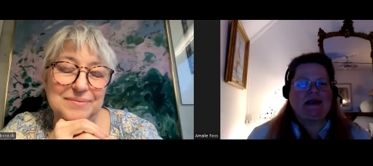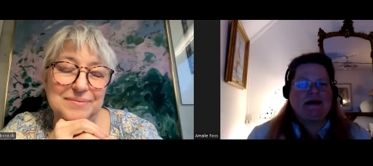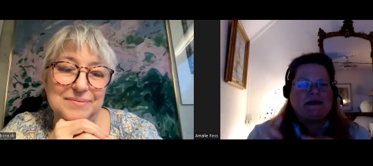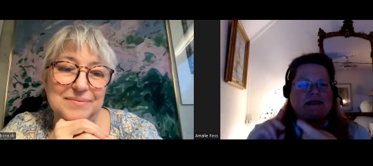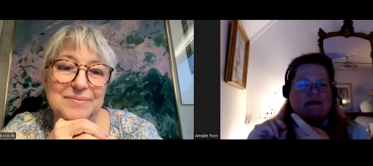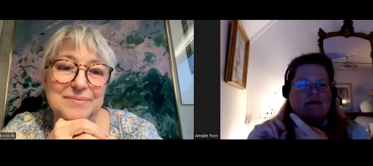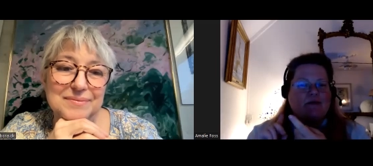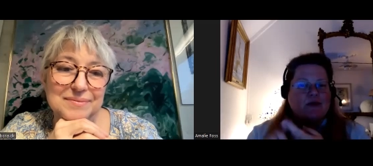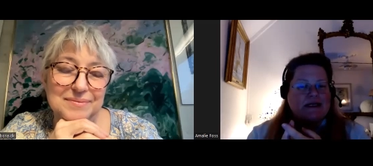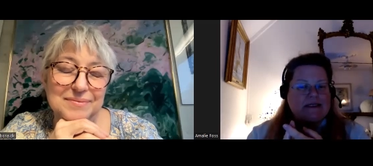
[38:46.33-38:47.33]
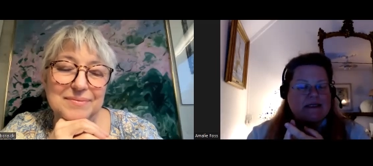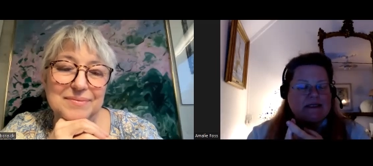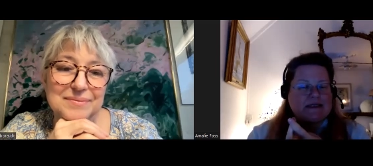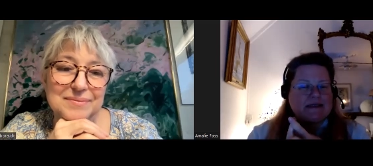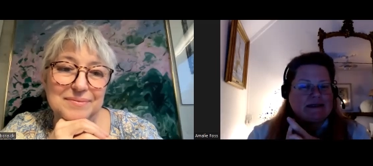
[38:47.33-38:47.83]
Speaker 1: There is
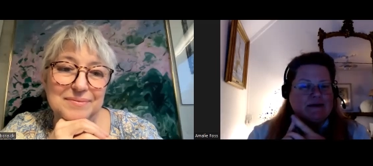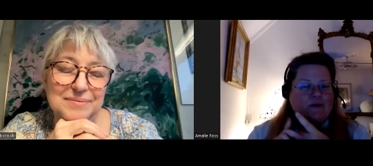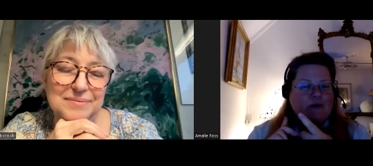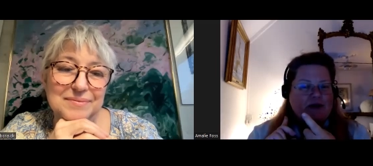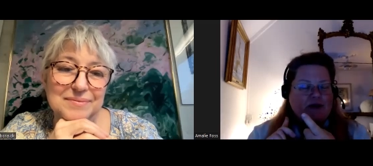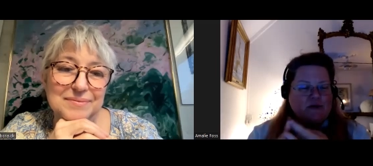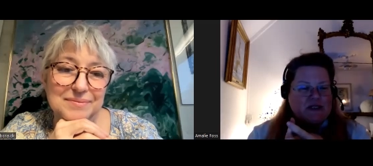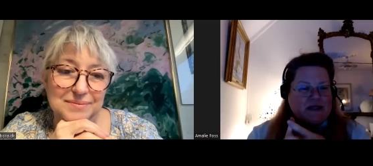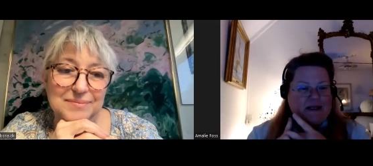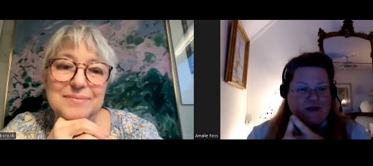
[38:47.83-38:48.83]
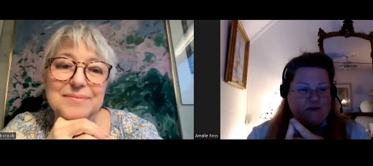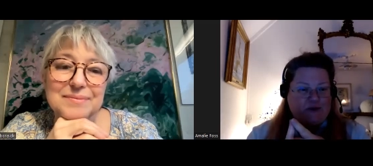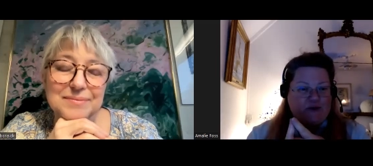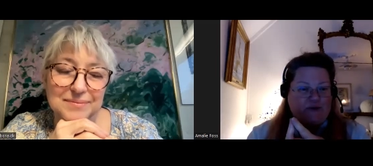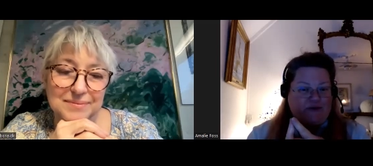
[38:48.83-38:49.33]
practice with using the
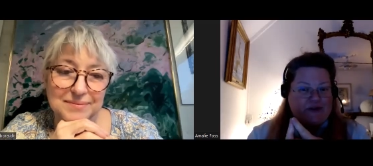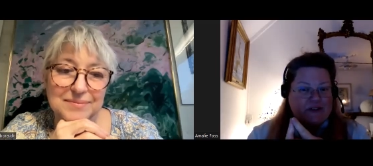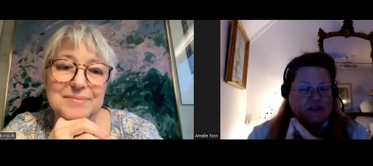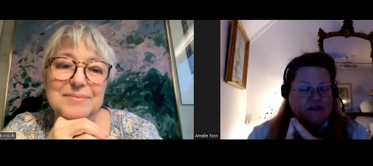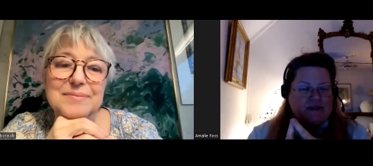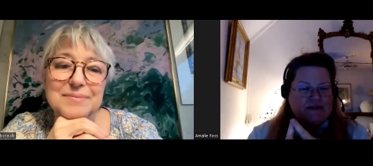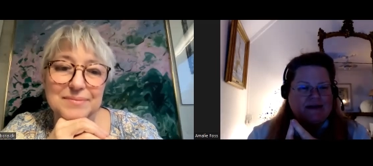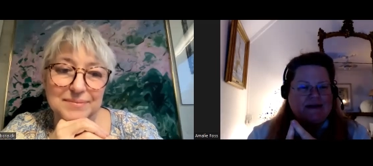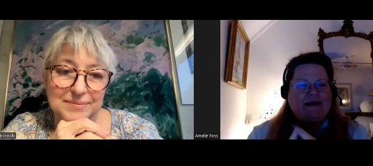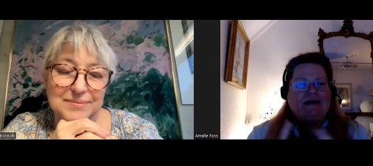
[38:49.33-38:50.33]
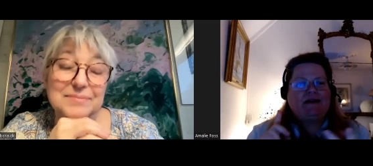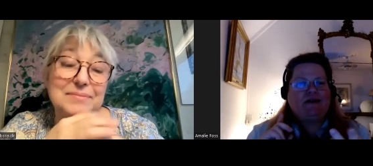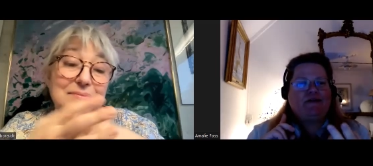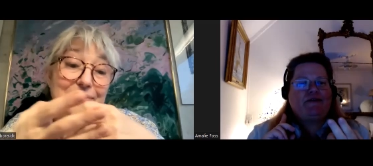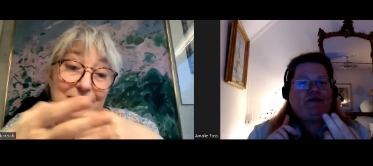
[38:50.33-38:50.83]
YouTube function,
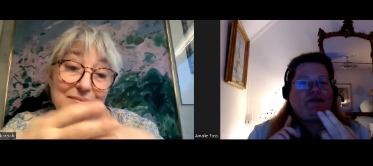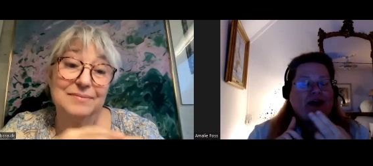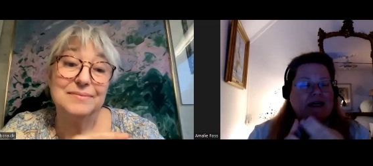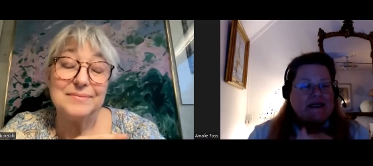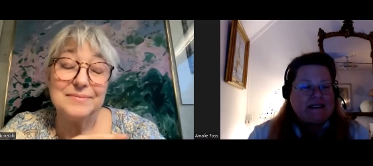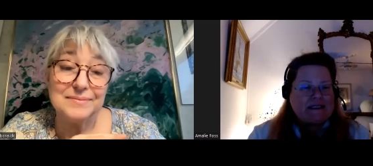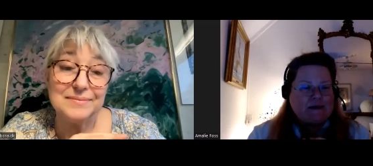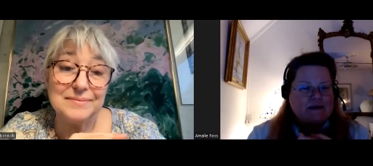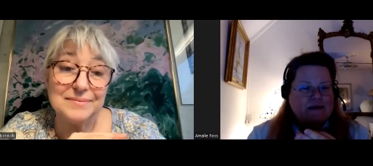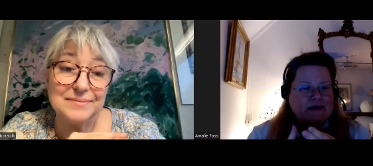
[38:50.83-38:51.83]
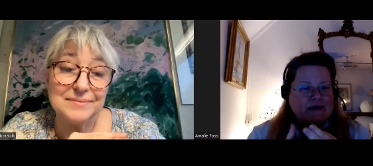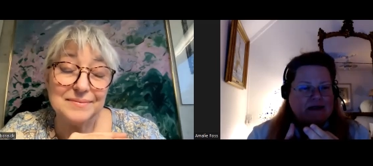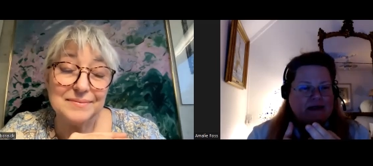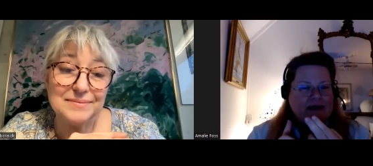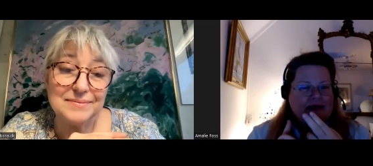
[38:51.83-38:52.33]
find
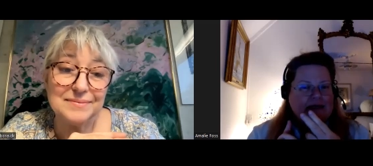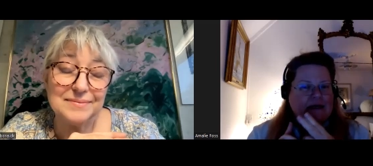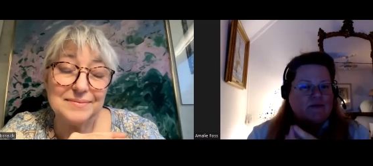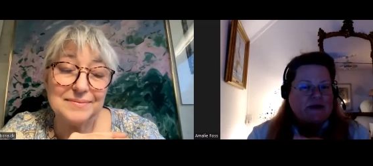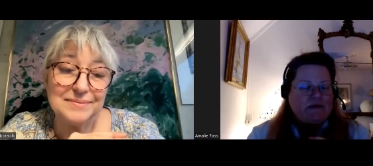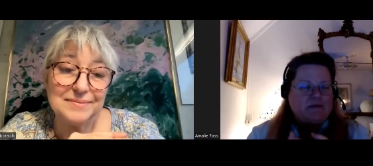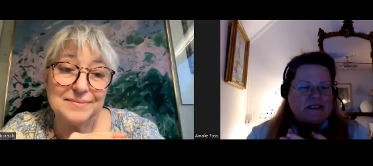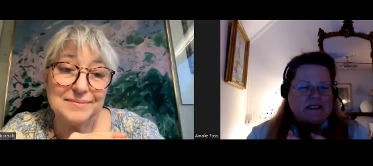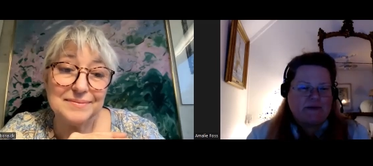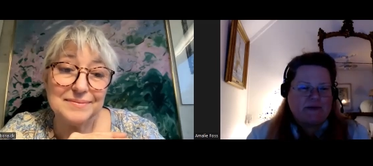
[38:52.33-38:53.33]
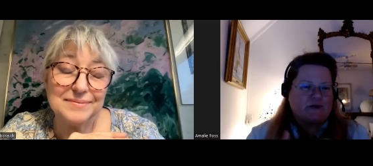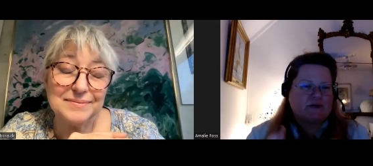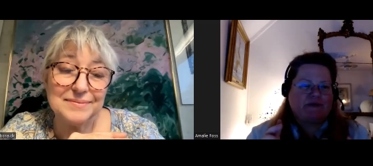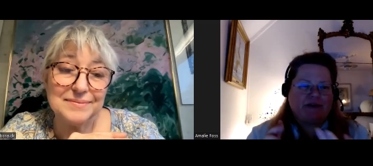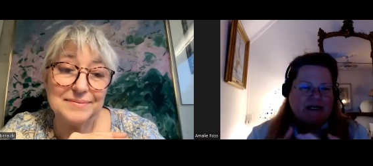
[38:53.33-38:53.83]
uh, written
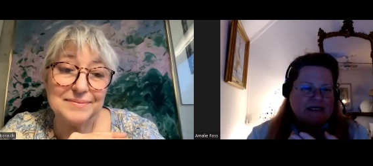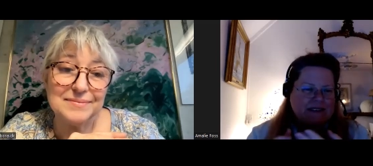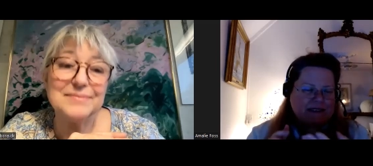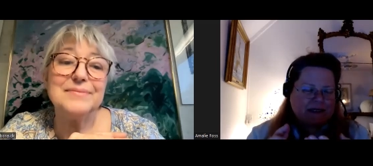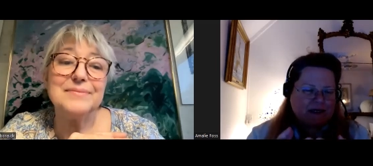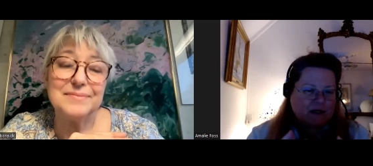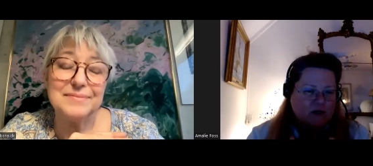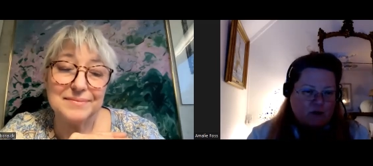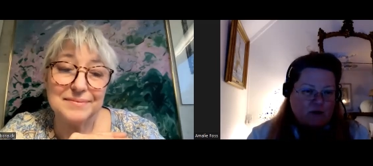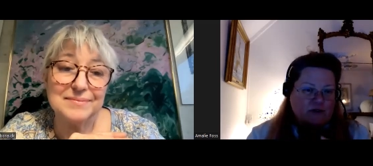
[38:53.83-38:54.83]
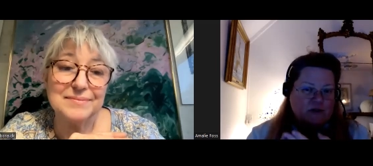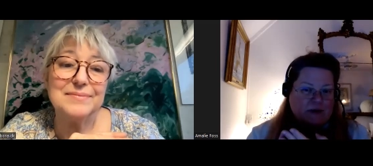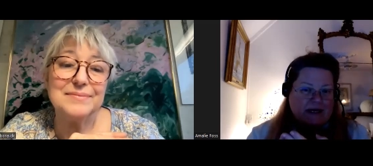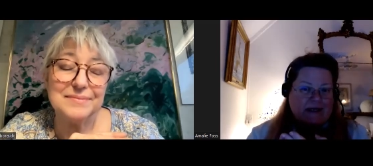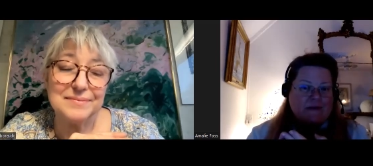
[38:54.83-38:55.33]
materials, find a course
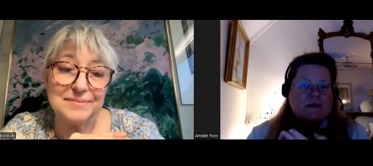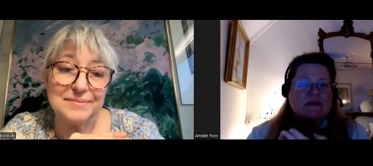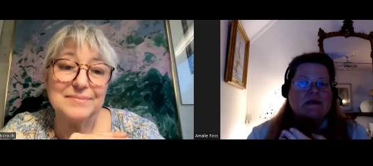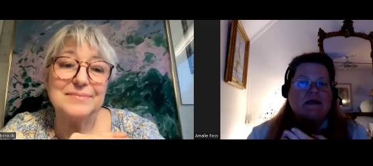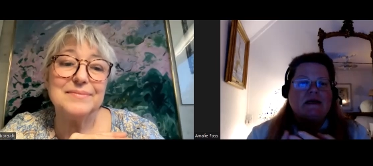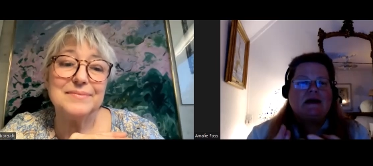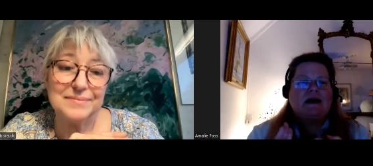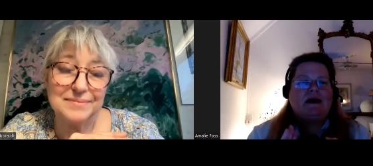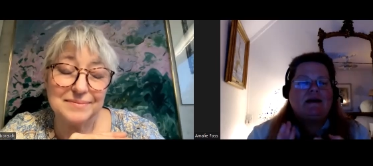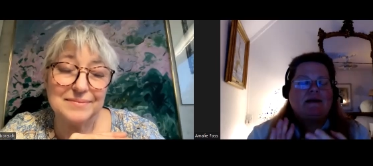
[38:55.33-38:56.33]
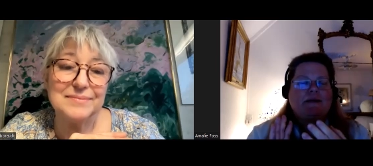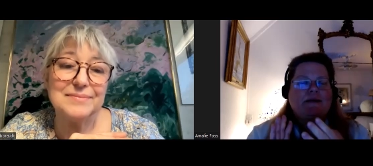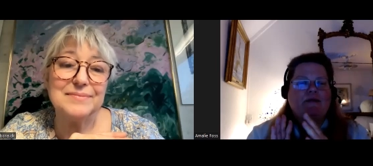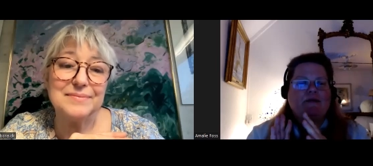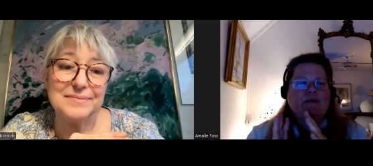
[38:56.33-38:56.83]
perhaps.
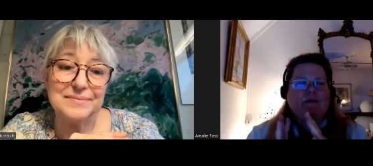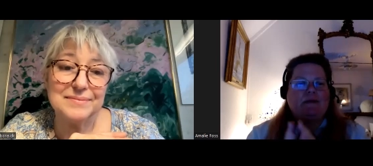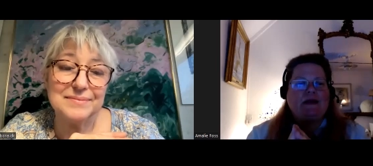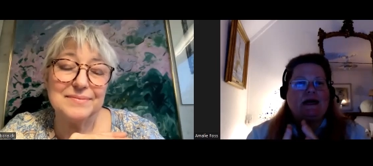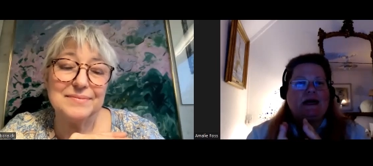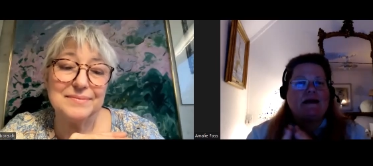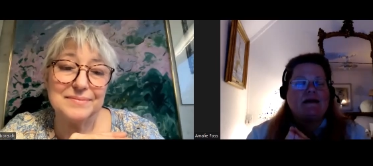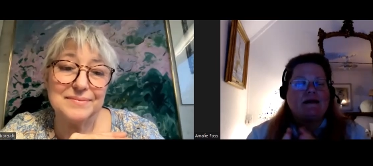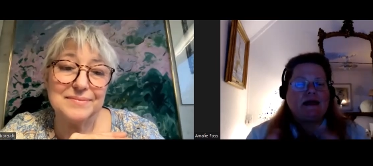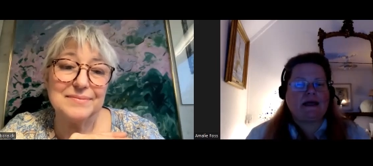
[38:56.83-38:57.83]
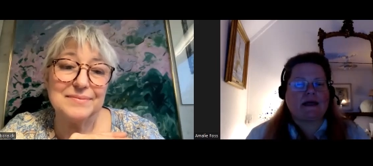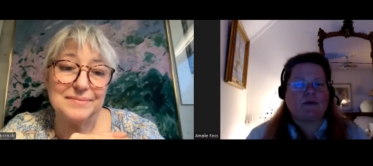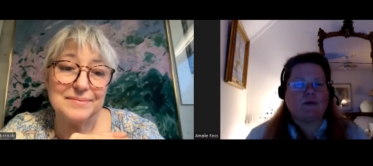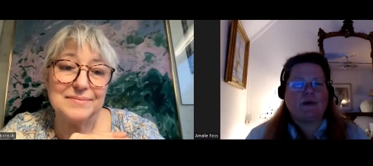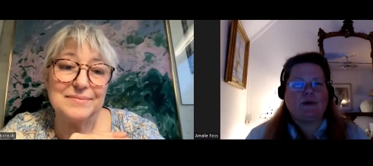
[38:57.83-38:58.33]
Um, I think
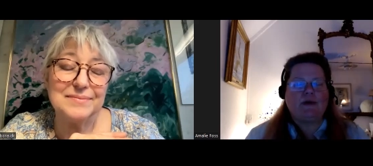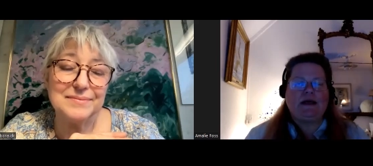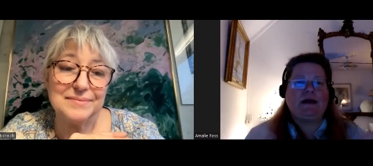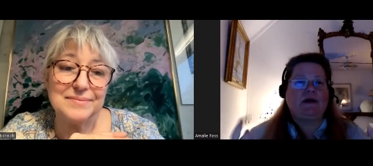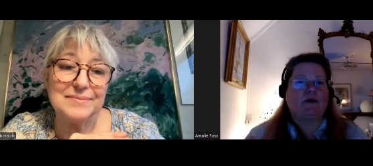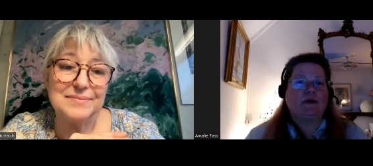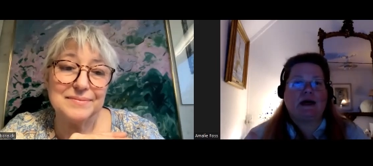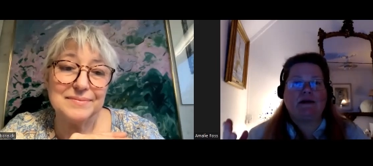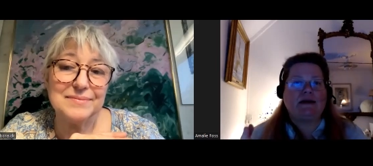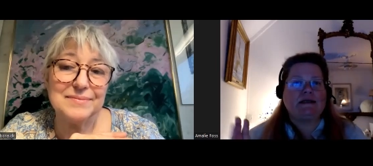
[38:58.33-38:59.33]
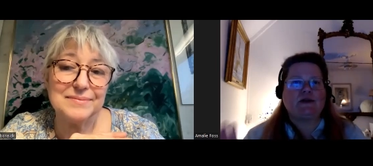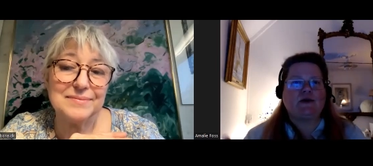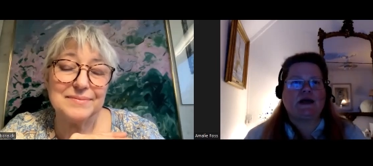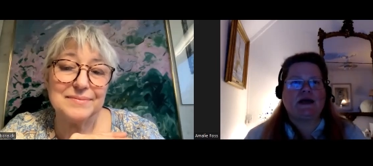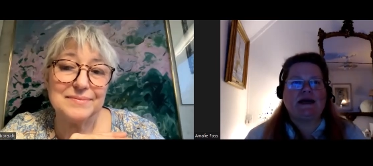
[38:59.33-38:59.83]
we, you know, I think it's
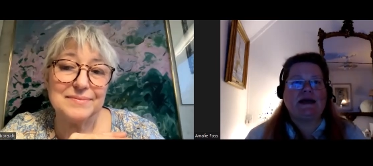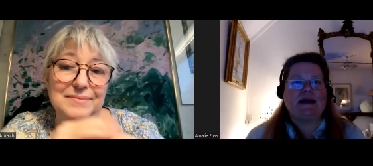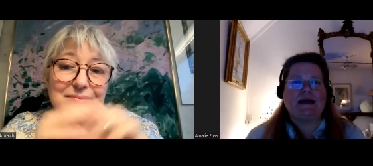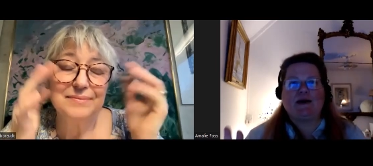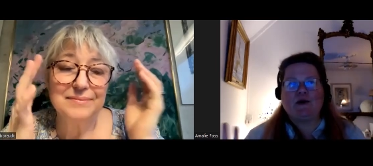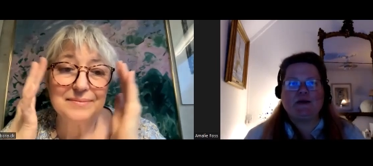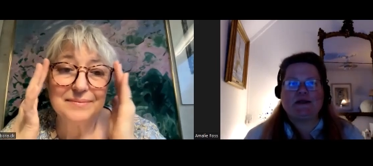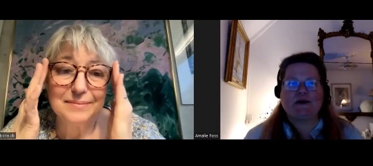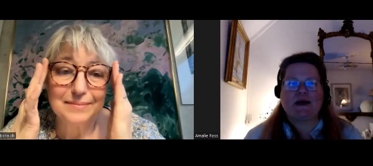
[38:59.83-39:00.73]
okay. I hope it's